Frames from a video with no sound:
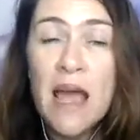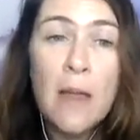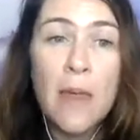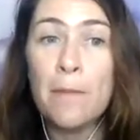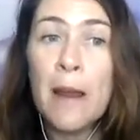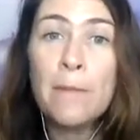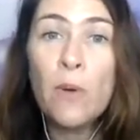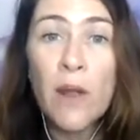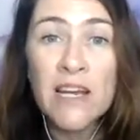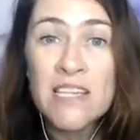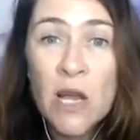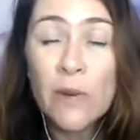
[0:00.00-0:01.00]
that people
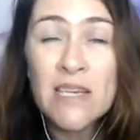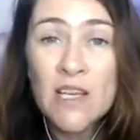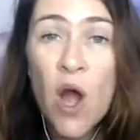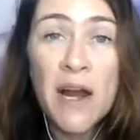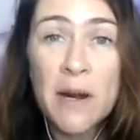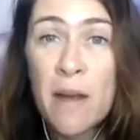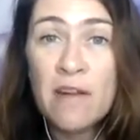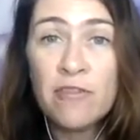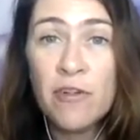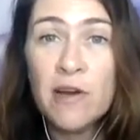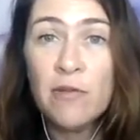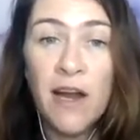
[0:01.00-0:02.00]
get so excited about
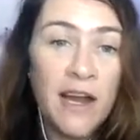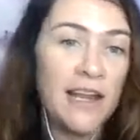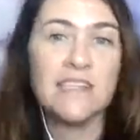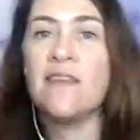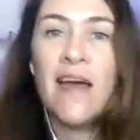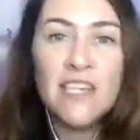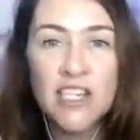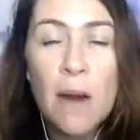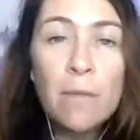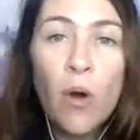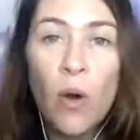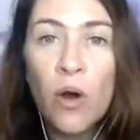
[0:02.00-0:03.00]
free readings and they
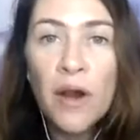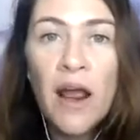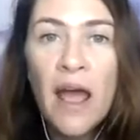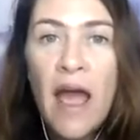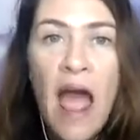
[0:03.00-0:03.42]
jump on and